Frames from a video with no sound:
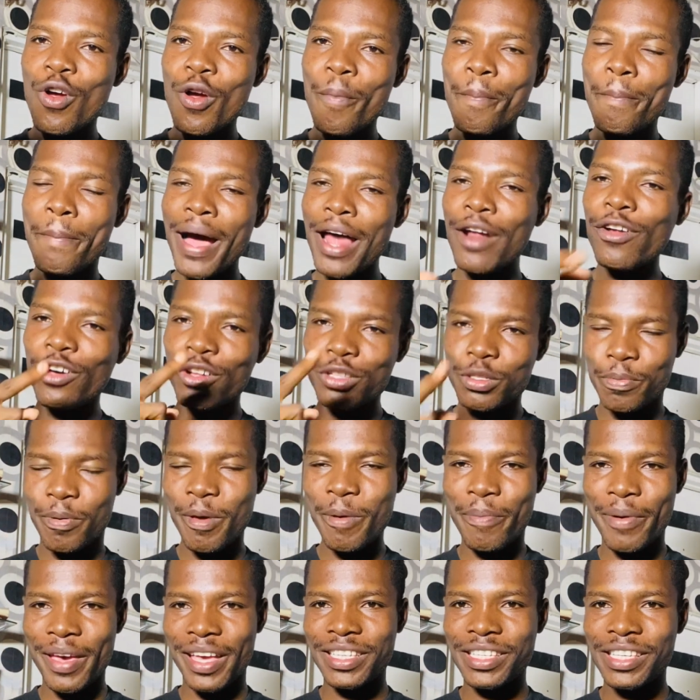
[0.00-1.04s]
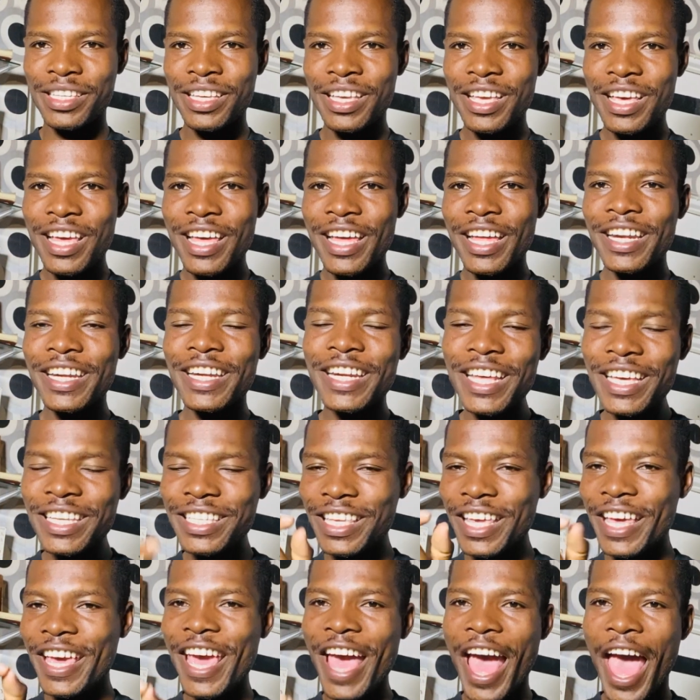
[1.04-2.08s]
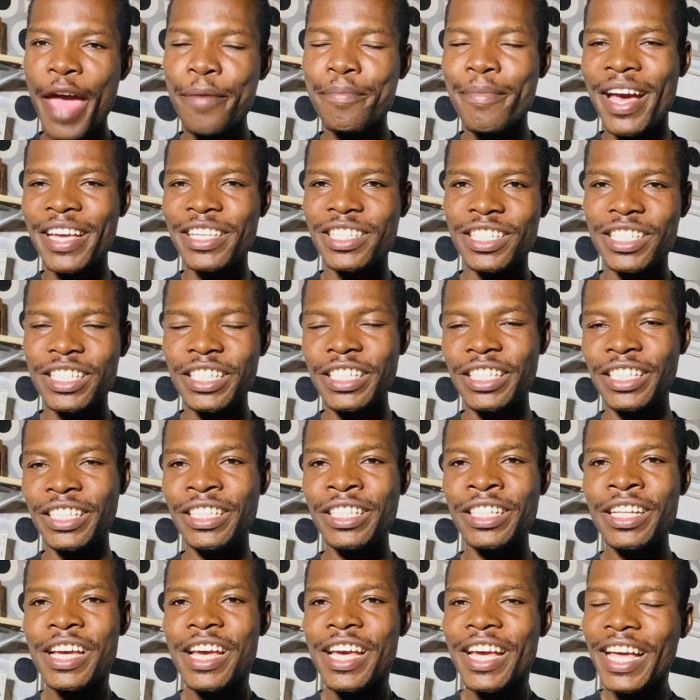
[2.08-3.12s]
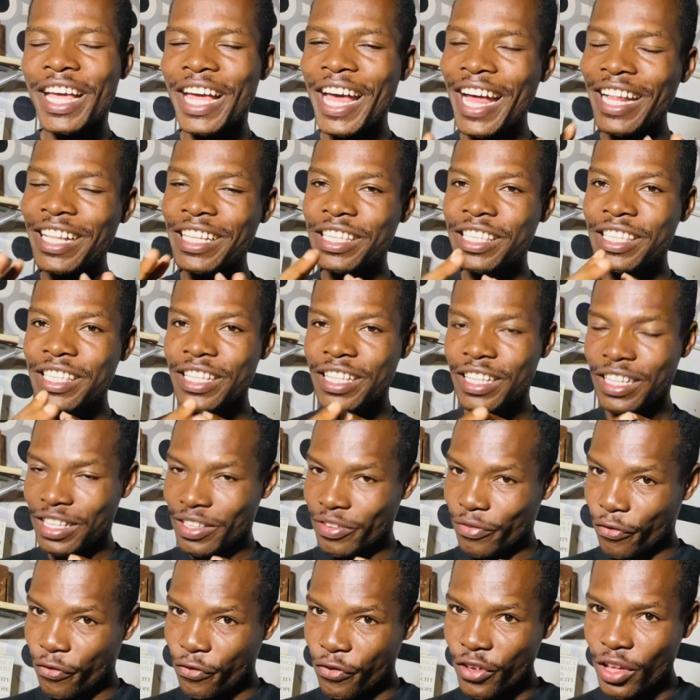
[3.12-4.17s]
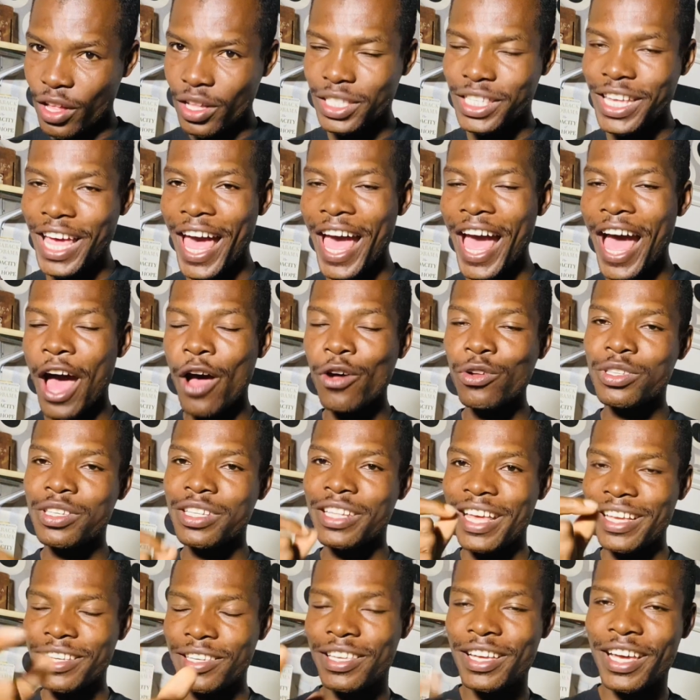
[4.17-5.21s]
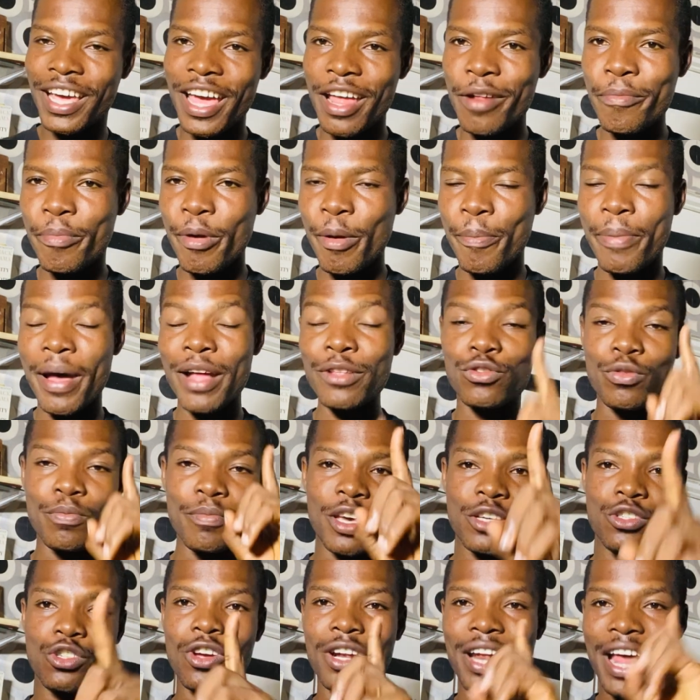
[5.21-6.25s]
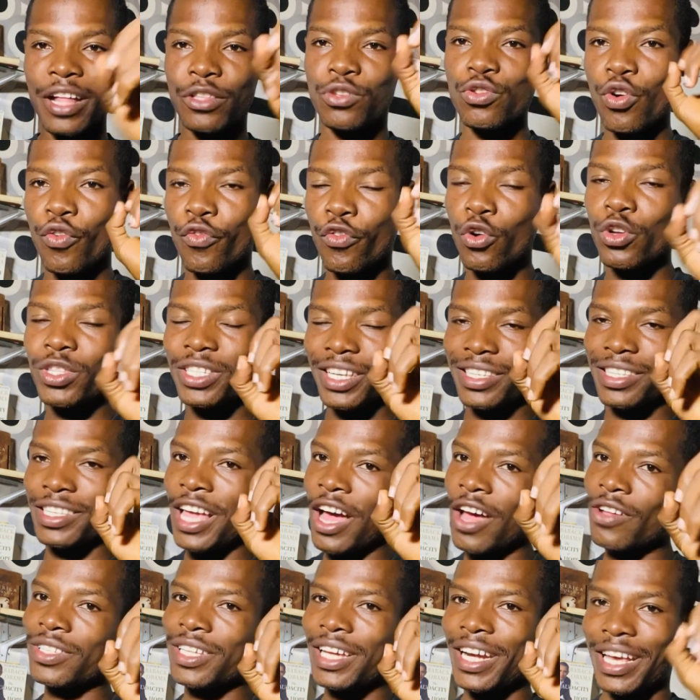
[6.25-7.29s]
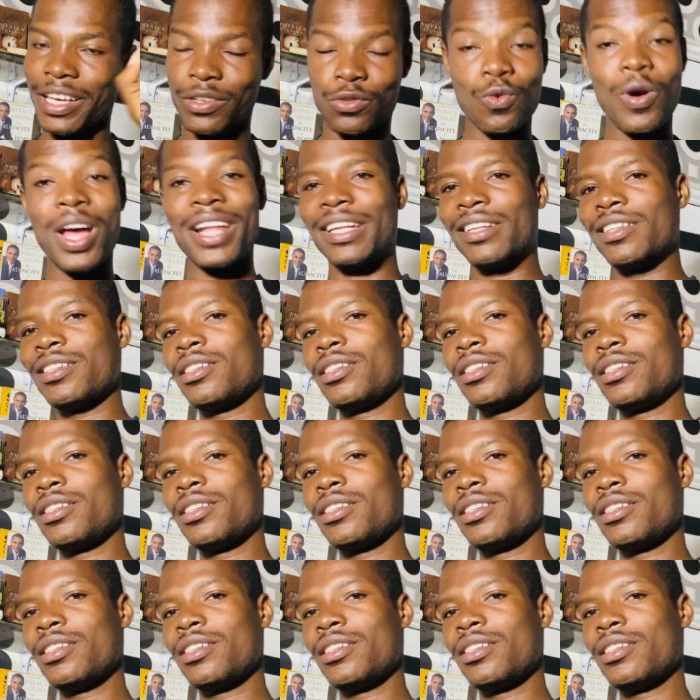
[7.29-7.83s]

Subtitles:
ballot papers, this AI machine can filter out the second paper to make sure that your vote is counted as one.